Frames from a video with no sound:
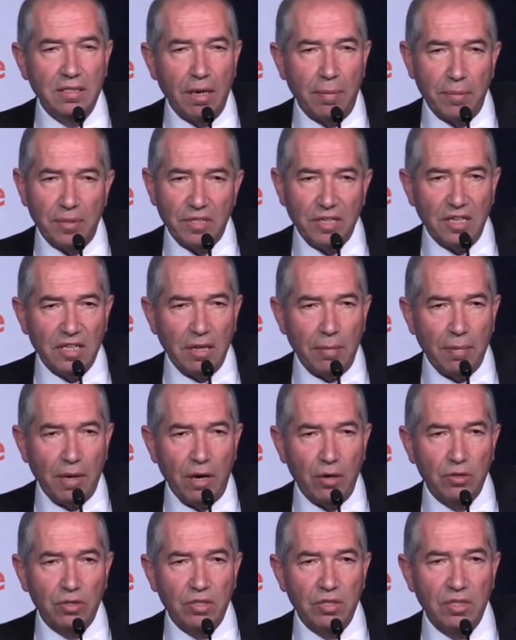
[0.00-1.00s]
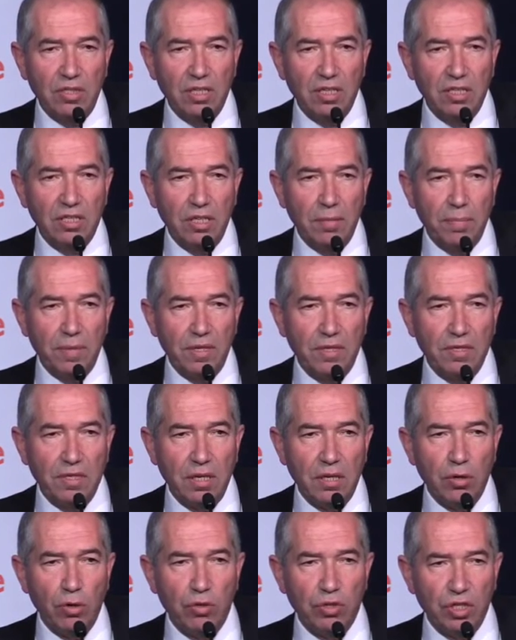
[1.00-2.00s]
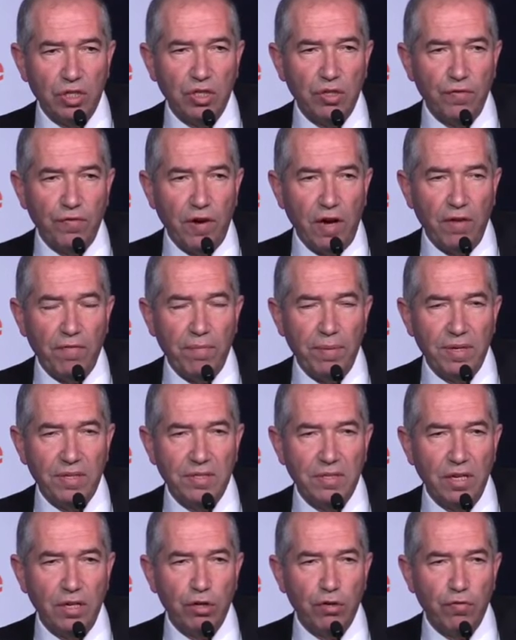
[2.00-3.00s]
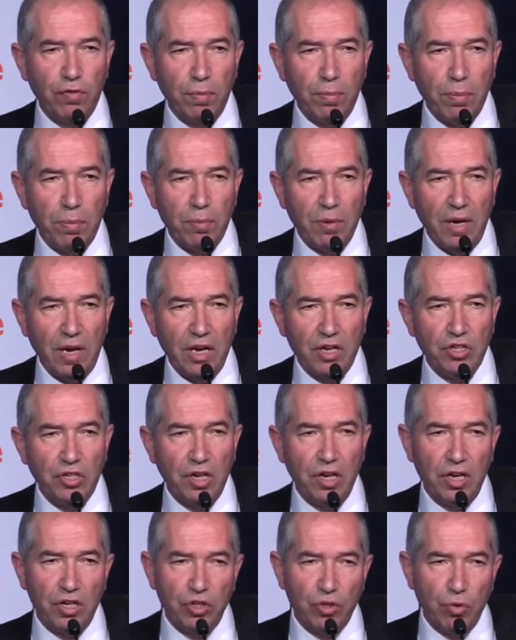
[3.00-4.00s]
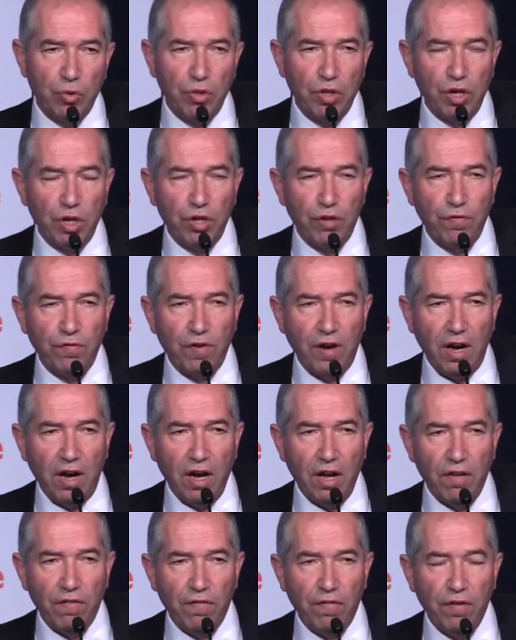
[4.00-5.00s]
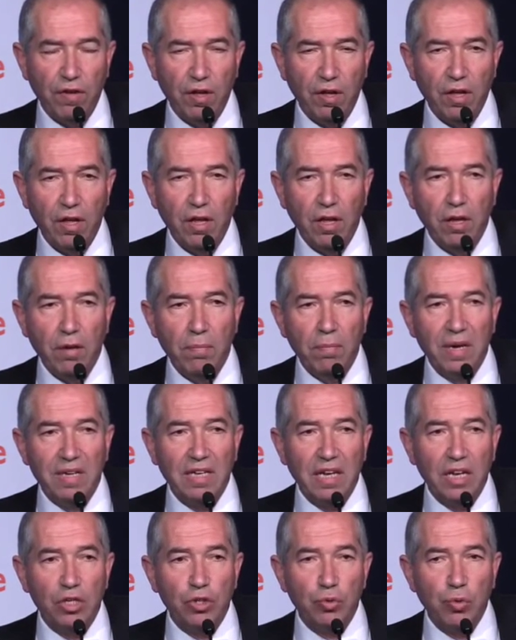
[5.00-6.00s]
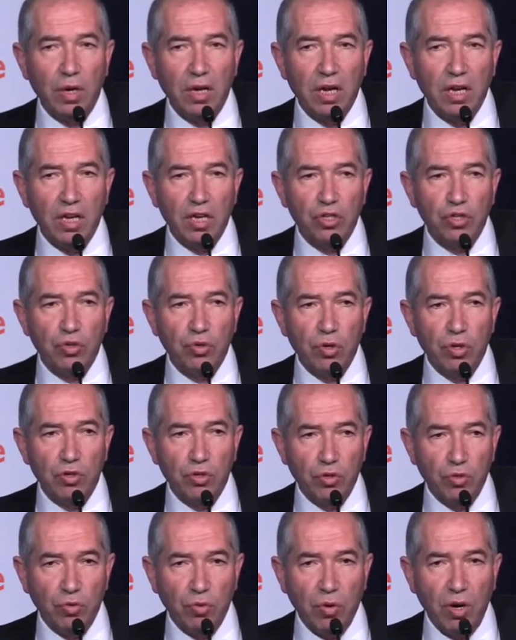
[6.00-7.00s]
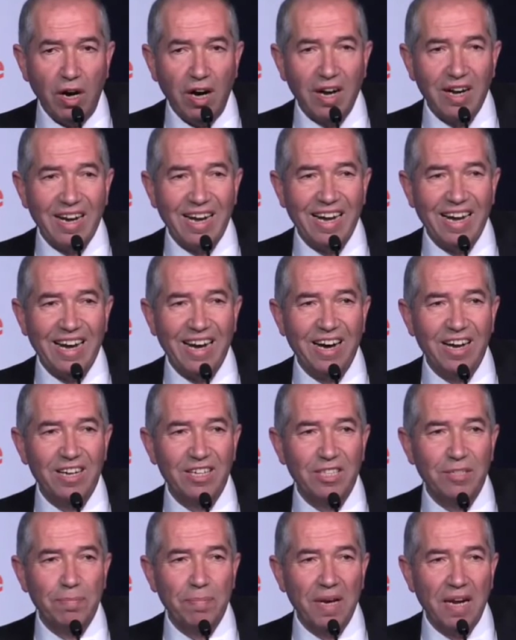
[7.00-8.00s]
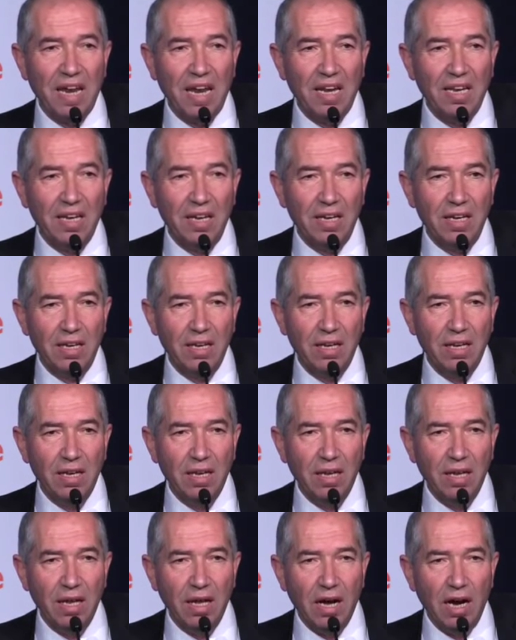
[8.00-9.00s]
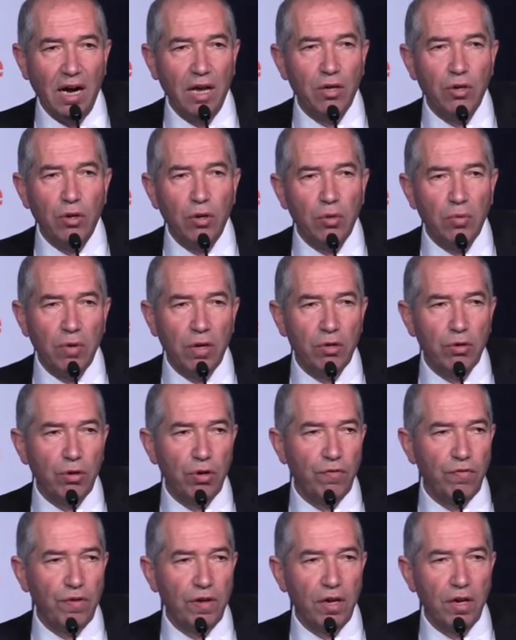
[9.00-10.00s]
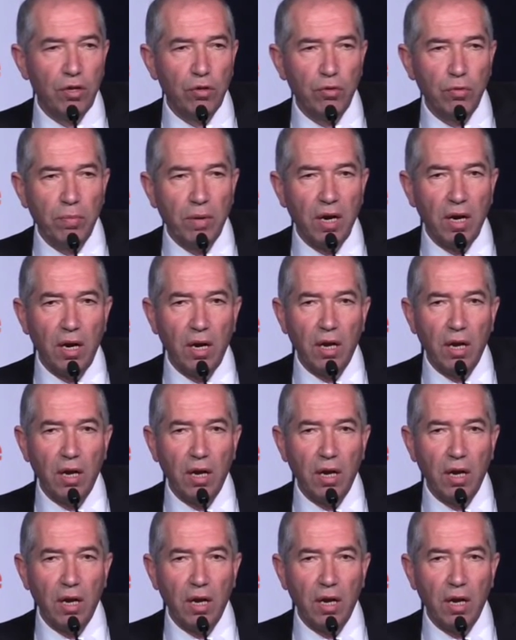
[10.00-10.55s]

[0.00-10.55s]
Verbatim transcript: they represent about 60% or 65% of the population, H235, but H1 and H2 are, are separated. I don't want to refer to,